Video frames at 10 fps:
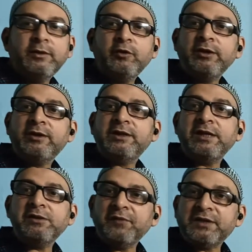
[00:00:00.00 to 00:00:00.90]
during
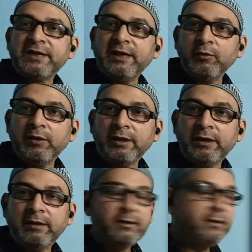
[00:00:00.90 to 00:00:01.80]
change of state
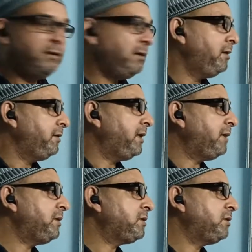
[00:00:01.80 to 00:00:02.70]
only.
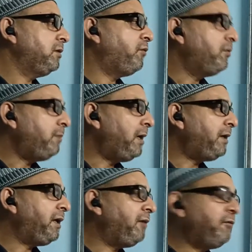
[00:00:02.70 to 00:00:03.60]
That means for
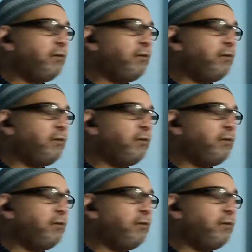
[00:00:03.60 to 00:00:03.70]
melting,